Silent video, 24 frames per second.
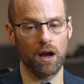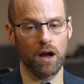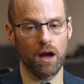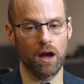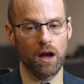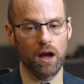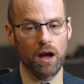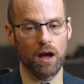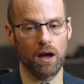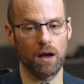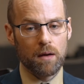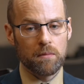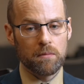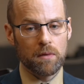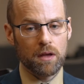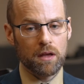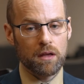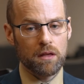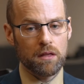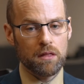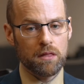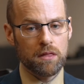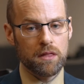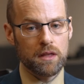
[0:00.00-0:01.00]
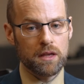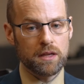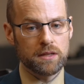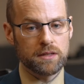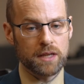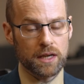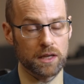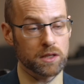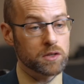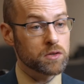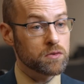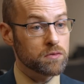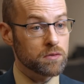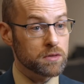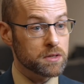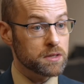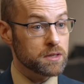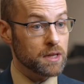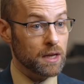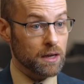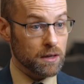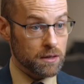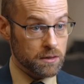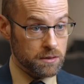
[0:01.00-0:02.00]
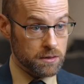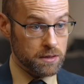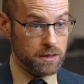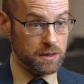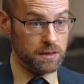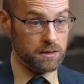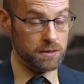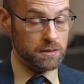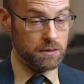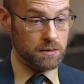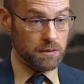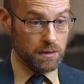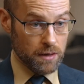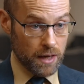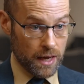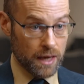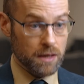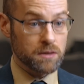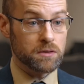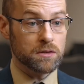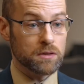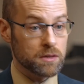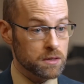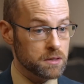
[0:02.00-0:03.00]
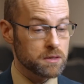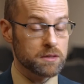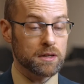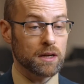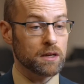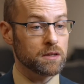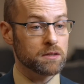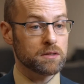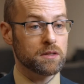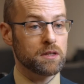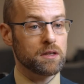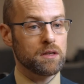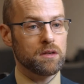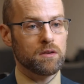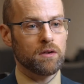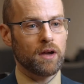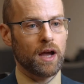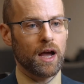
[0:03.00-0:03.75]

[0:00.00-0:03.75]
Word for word: um, these extra cells, these cancerous cells that you